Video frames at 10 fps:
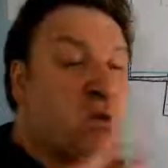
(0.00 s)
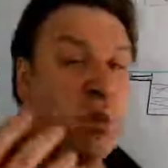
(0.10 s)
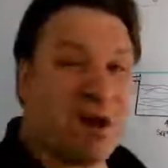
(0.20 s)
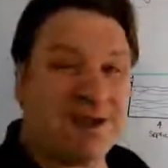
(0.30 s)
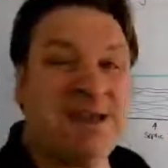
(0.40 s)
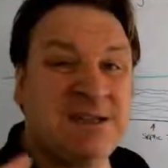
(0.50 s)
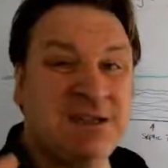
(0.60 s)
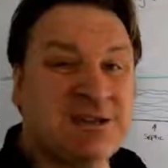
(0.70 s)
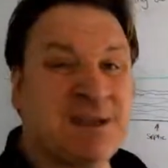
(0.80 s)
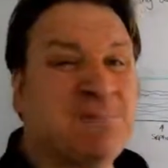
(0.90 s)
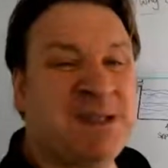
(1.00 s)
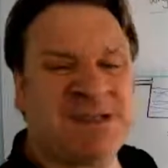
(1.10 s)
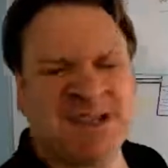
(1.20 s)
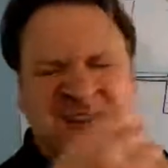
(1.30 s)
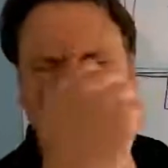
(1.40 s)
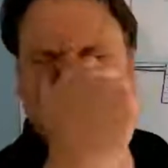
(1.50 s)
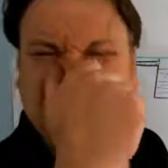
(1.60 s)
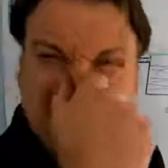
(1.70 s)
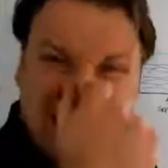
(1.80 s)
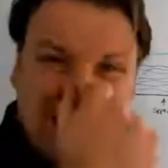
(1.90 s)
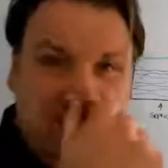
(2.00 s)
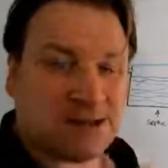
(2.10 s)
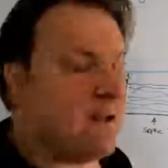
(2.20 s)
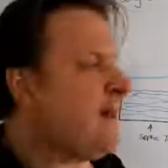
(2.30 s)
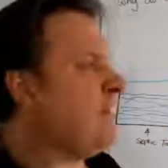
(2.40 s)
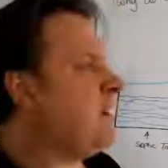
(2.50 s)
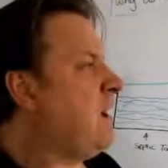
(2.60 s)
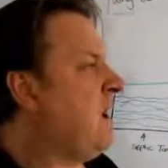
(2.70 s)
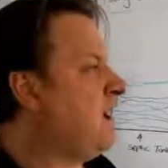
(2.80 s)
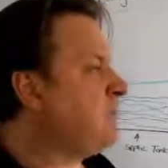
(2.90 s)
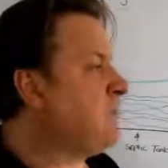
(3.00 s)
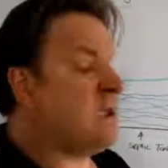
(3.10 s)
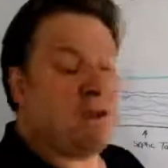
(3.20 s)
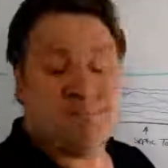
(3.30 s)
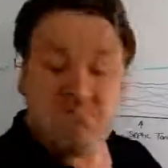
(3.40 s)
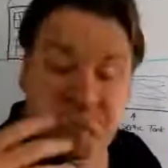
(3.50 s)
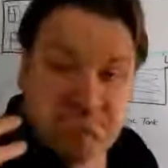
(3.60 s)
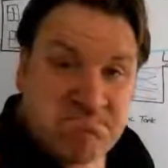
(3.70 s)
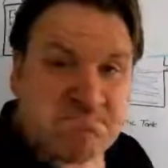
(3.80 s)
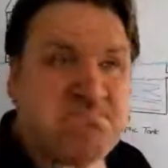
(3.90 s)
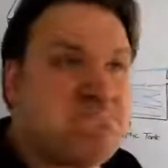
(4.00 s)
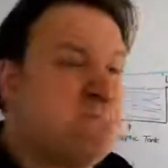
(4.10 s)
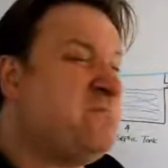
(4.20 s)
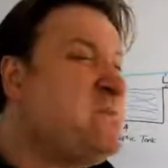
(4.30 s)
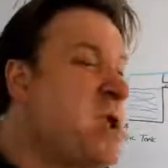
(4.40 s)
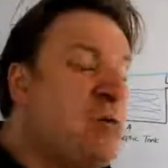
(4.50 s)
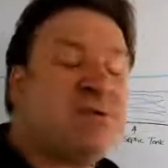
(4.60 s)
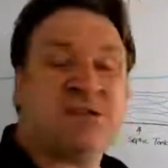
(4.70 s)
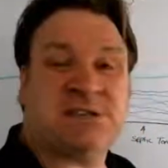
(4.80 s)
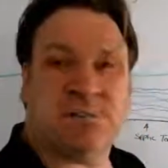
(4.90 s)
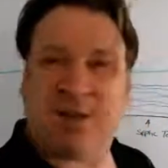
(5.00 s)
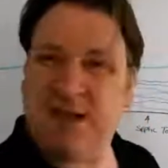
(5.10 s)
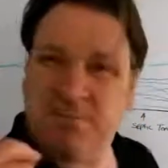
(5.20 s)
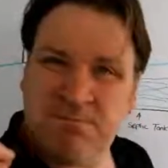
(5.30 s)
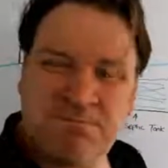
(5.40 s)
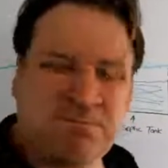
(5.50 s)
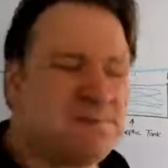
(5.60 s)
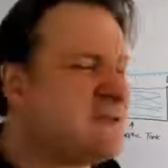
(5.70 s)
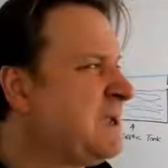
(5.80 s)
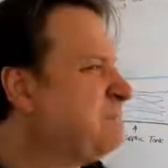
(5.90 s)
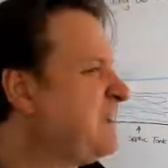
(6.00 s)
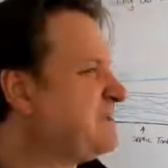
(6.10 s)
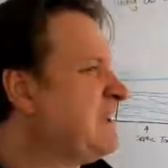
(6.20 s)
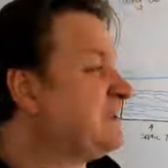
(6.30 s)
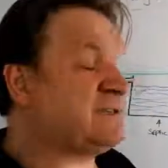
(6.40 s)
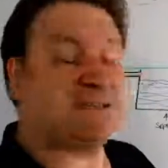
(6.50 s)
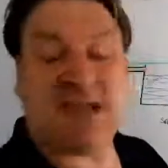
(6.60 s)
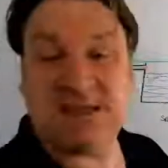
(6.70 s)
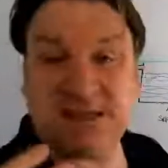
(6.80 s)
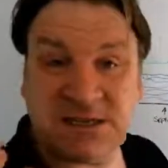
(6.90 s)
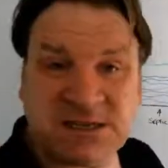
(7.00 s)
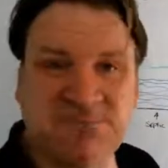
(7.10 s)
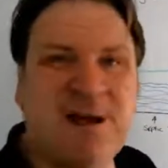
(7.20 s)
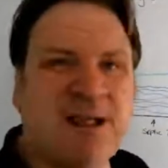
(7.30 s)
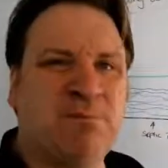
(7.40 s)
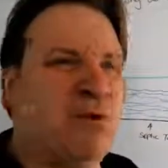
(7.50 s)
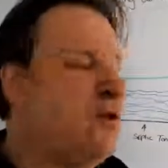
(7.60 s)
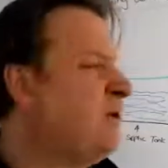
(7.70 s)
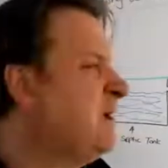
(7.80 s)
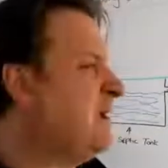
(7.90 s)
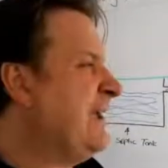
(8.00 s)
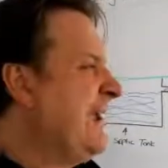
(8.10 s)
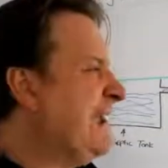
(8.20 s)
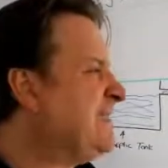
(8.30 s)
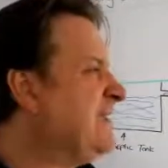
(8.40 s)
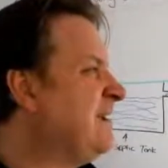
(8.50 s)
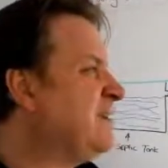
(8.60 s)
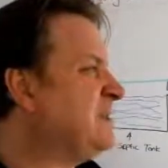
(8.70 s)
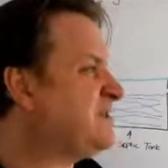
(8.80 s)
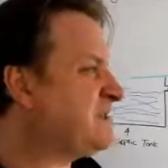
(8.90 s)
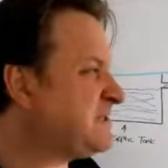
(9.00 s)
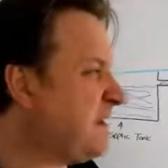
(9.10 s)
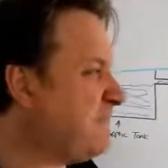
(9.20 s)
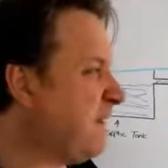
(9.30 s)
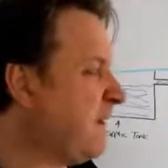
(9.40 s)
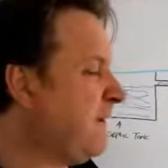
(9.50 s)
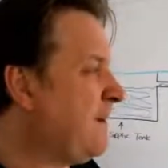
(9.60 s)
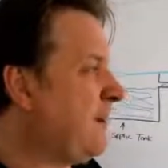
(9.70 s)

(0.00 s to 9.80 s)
why do septic tanks stink? Noticeably, septic tanks tend to smell more in the summer.